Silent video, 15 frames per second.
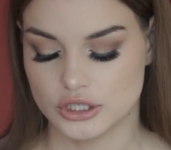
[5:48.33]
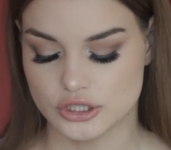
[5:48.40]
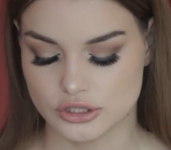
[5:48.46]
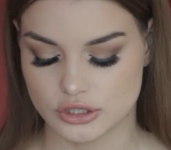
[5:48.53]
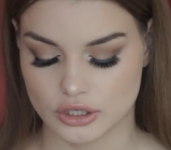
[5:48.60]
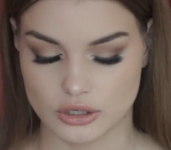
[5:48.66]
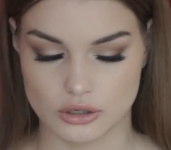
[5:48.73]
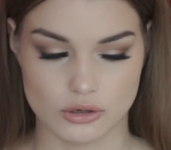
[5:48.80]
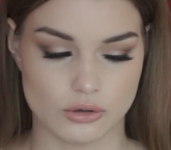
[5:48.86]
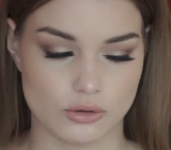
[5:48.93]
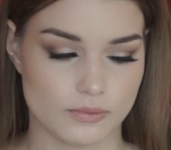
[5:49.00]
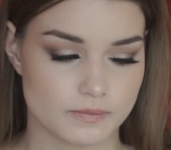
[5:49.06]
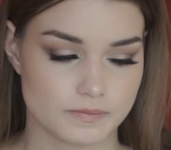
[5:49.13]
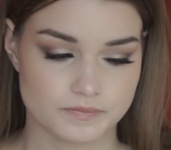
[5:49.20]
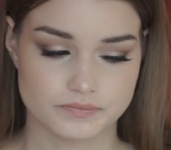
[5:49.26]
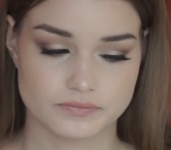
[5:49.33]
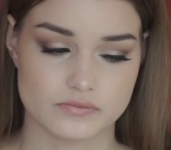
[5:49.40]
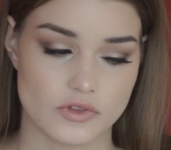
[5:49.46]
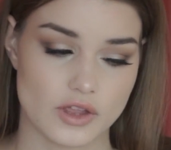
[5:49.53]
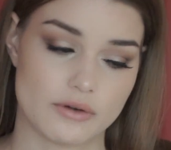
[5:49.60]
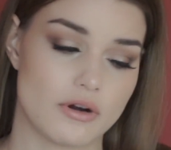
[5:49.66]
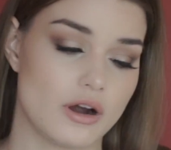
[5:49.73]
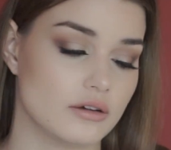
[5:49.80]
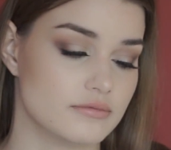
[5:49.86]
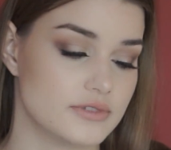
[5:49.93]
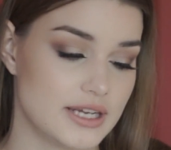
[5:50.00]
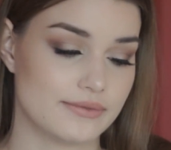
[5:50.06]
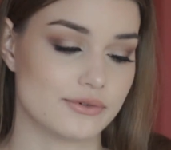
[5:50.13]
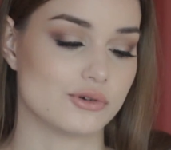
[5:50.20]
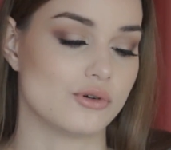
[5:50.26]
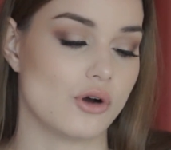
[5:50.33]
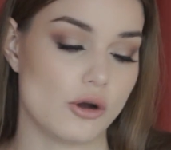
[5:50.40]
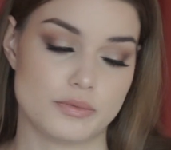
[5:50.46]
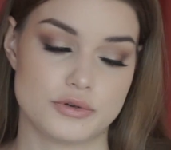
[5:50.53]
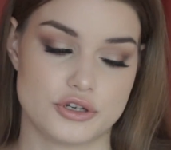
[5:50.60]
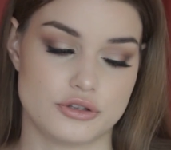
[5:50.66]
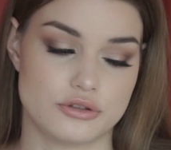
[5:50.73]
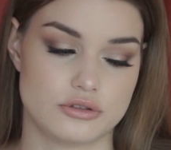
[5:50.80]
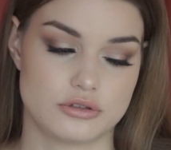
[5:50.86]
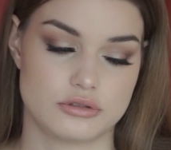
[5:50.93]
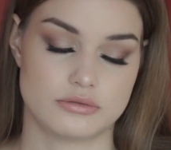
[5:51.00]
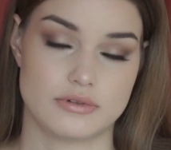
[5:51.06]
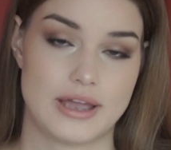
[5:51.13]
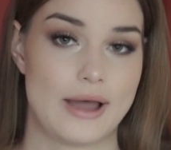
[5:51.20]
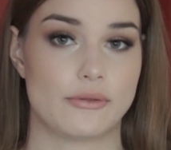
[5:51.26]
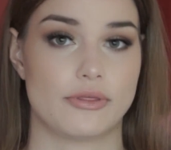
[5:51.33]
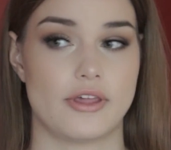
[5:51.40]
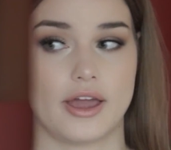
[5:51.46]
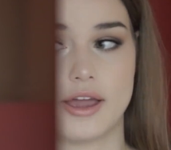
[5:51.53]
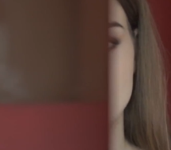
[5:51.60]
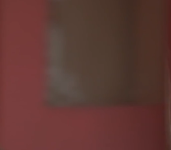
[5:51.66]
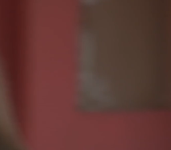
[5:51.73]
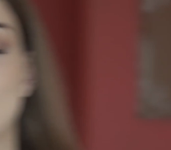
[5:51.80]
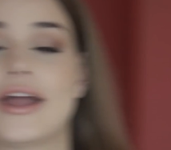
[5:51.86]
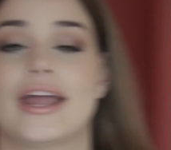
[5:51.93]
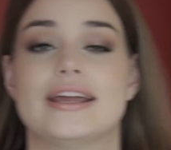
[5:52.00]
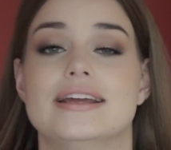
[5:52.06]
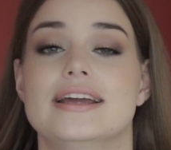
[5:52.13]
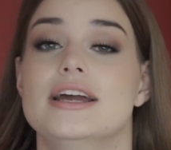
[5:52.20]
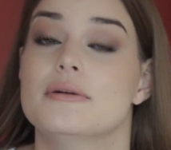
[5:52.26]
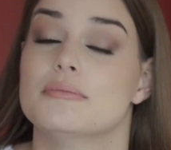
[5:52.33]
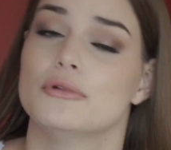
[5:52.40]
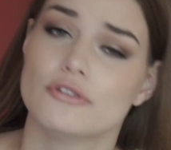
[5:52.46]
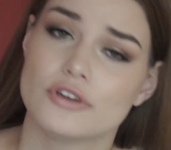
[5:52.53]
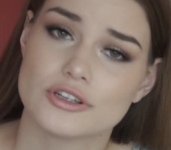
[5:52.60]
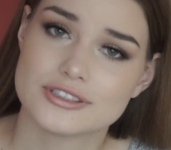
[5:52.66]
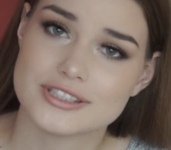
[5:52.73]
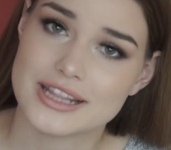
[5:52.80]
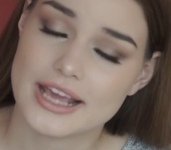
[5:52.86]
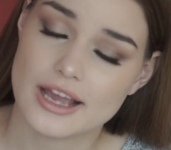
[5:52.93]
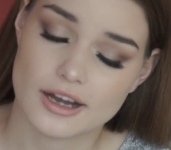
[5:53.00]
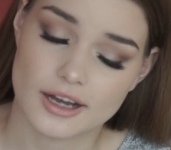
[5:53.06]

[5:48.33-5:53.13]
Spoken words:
So there are several options out there. Okay, moving on to the